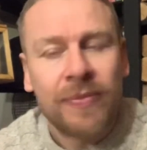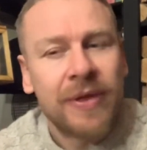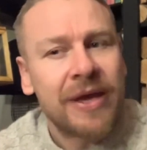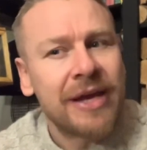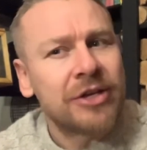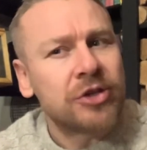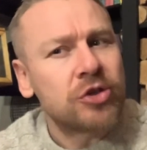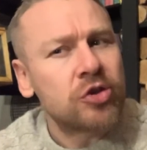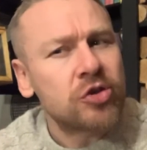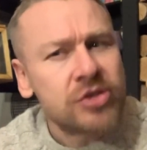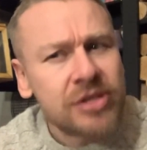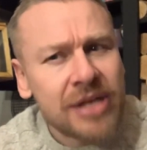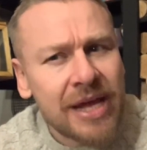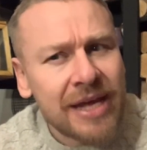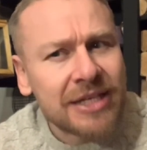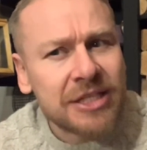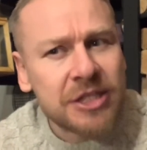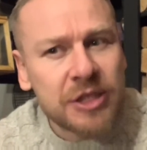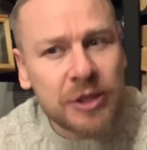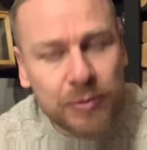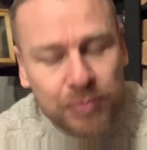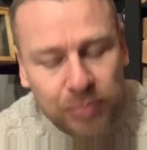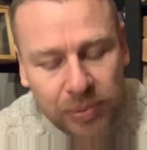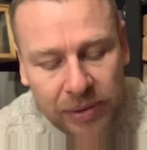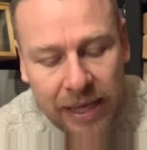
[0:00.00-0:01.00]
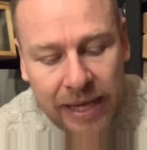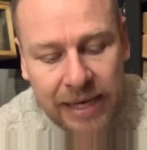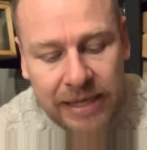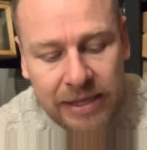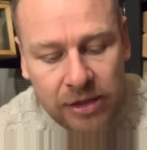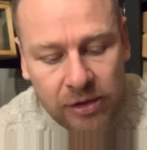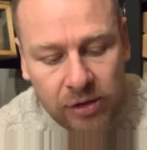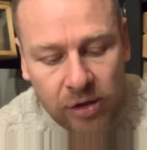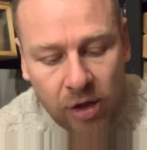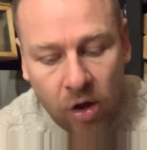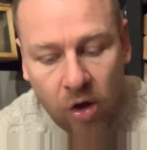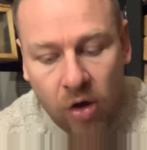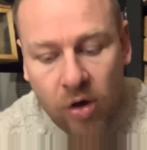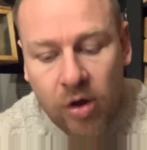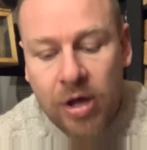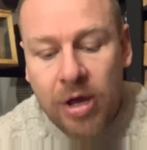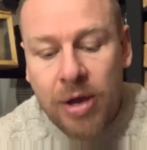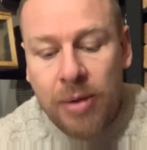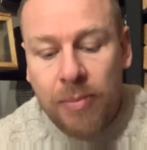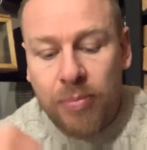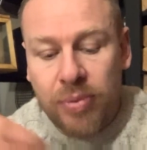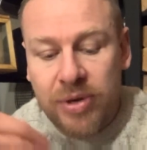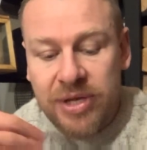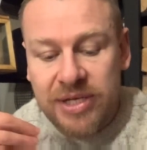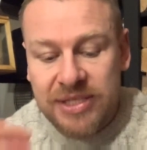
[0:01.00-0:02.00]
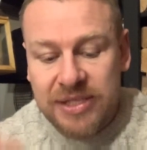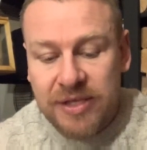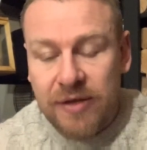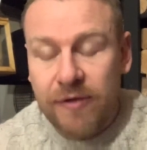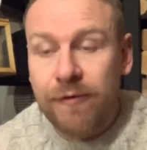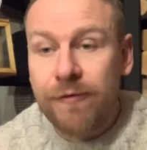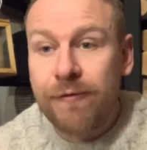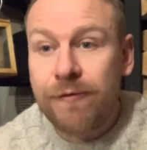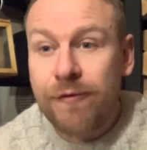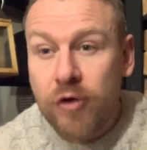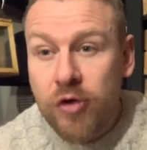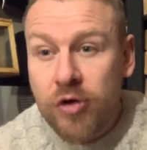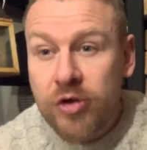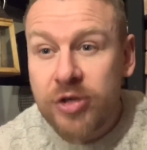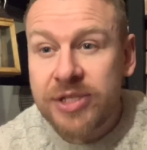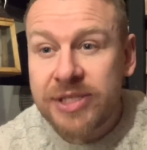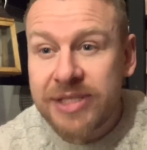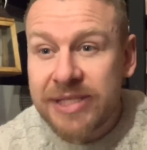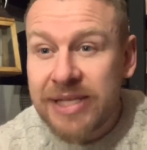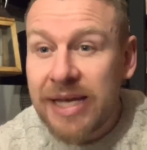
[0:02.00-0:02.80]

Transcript: It doesn't explain a lot, but it's the first